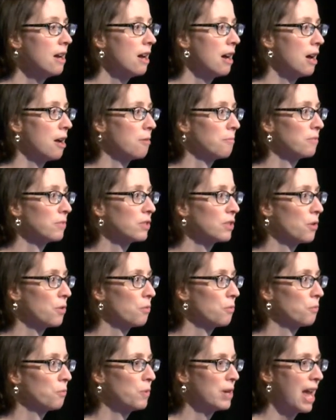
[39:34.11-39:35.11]
Um,
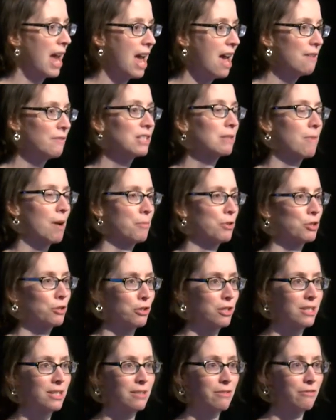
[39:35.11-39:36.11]
so we have some
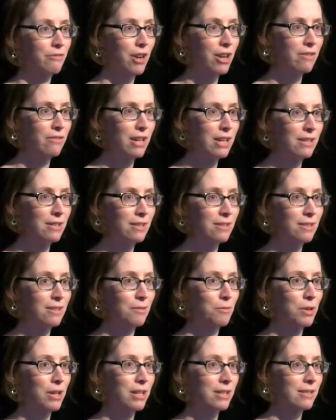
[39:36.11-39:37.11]
opportunities in front of
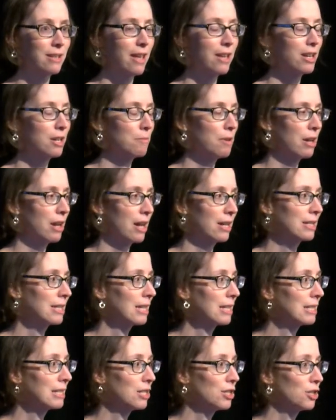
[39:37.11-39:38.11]
us. We're excited about Act
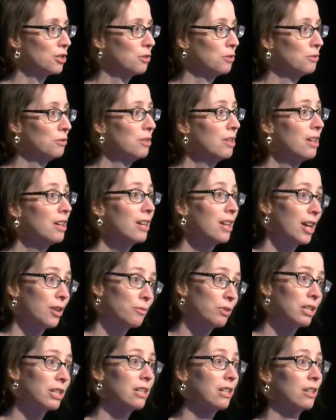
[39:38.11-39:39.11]
62
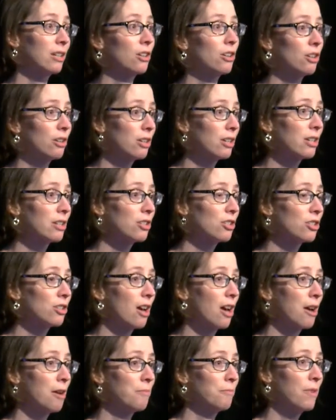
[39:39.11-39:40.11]
and really encourage
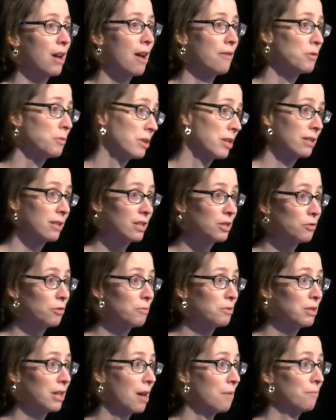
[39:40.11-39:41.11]
um, everyone in this
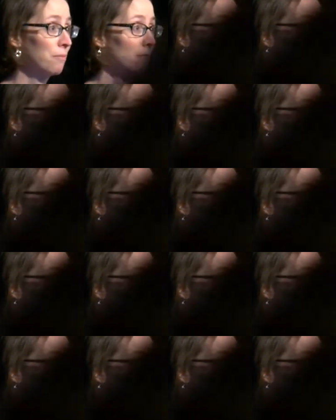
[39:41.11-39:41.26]
room to get